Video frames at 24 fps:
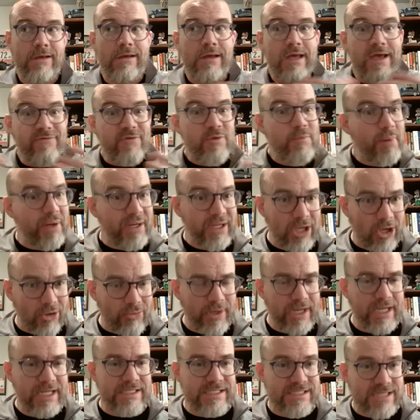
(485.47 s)
everybody
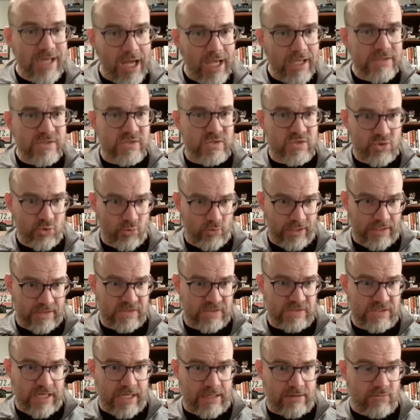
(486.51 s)
already does to an
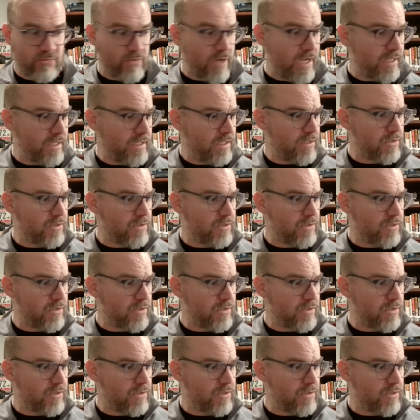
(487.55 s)
extent, right?